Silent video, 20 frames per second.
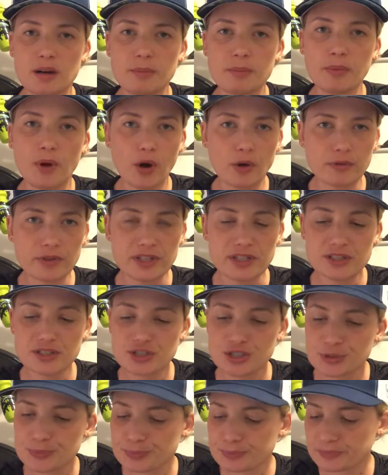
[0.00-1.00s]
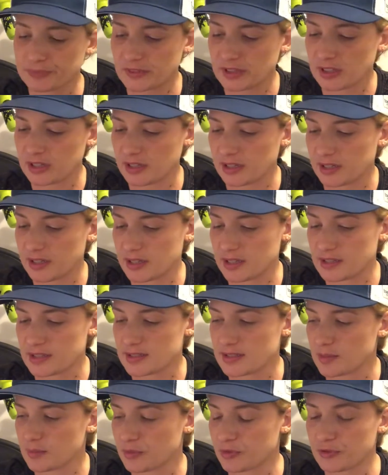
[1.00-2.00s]
porridge and
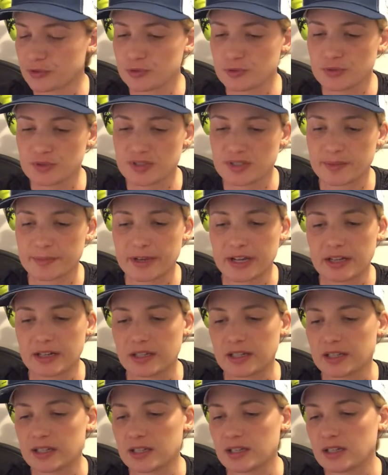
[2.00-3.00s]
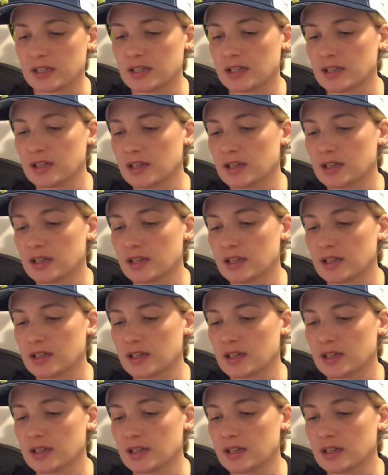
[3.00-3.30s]
some fruit, some honey,